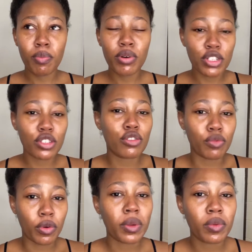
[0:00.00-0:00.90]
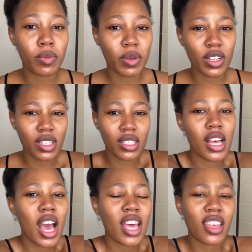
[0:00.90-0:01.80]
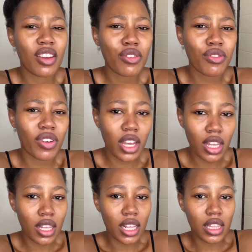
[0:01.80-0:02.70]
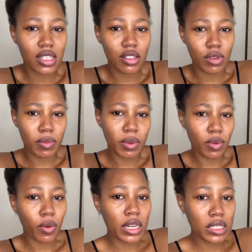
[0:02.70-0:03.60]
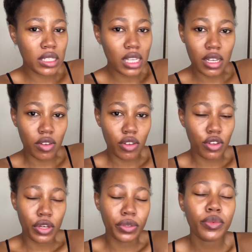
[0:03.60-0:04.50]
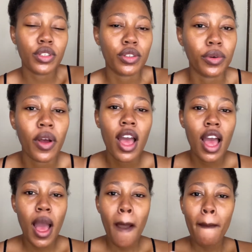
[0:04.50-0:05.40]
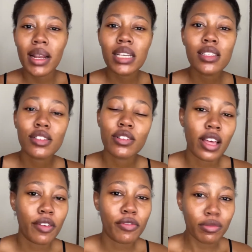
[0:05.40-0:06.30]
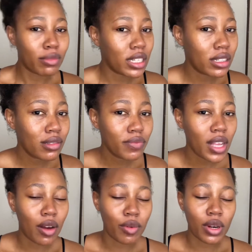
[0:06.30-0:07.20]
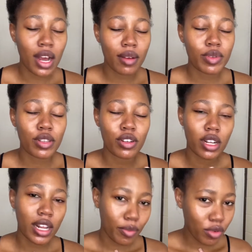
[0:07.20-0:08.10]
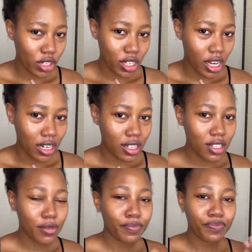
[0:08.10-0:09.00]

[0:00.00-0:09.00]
push it to more people because they don't reckon that this is what people want to see, you know. So please do that for me. I would absolutely appreciate it.